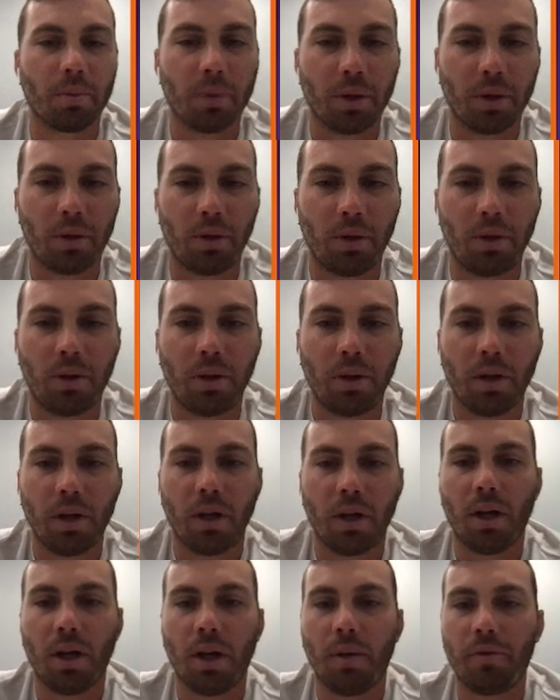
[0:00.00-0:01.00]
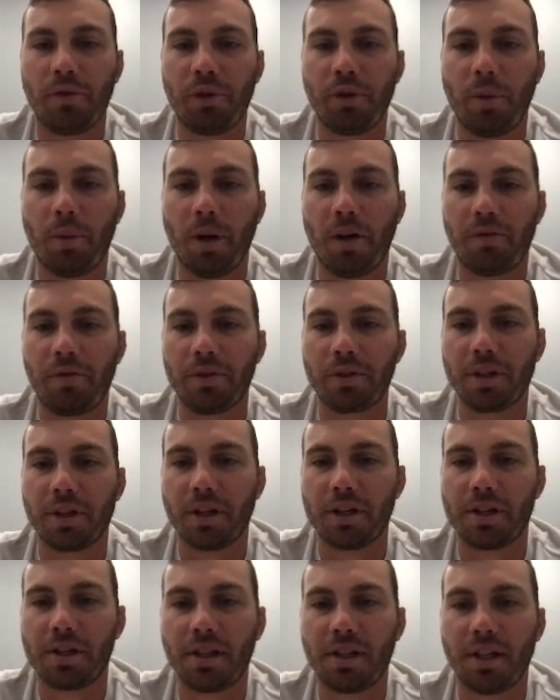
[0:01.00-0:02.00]
the middle. Phil Moffa's going
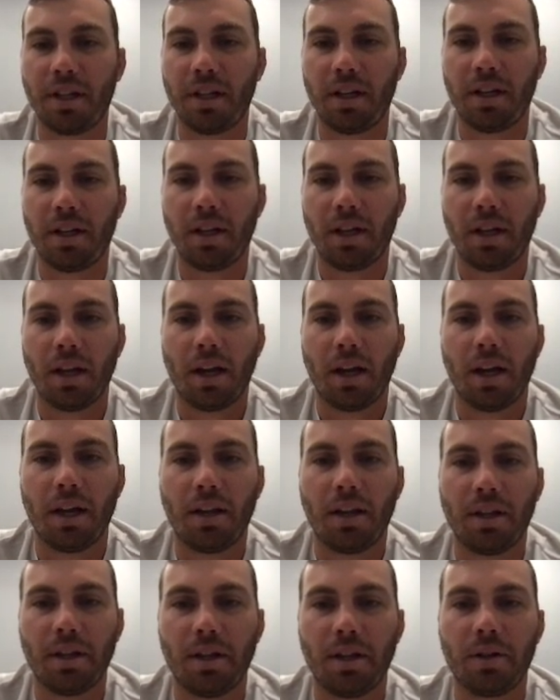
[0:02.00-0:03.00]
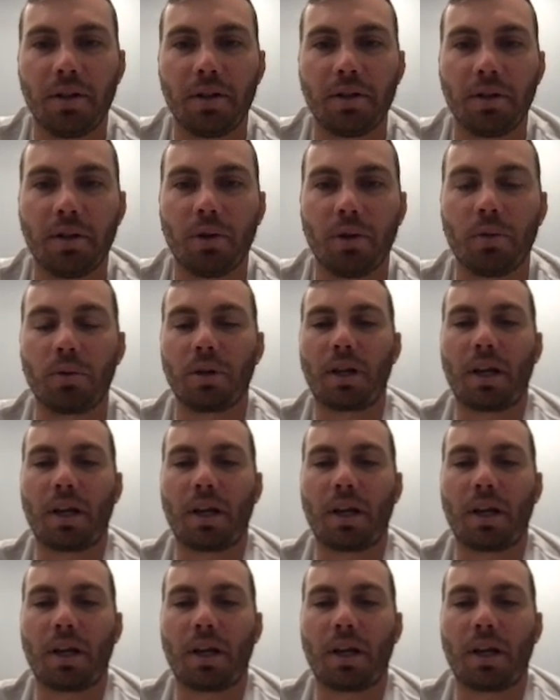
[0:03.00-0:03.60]
to sit. And then, you know,